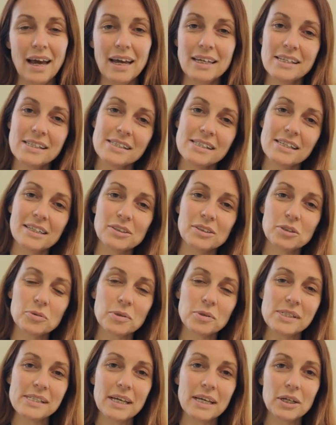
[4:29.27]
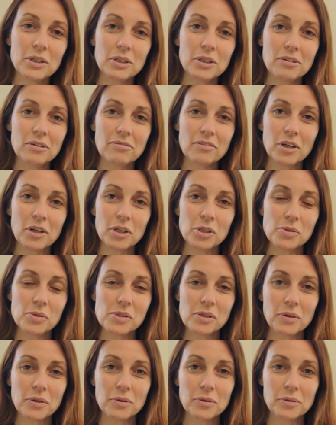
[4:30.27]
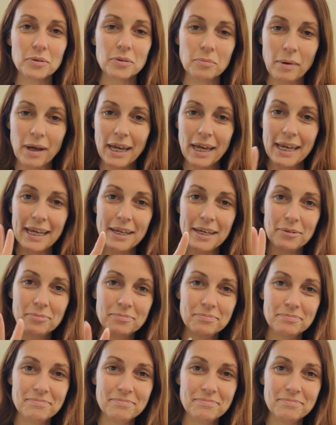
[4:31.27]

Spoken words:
Hi Year 6, just want to say good luck for your new school. Bye!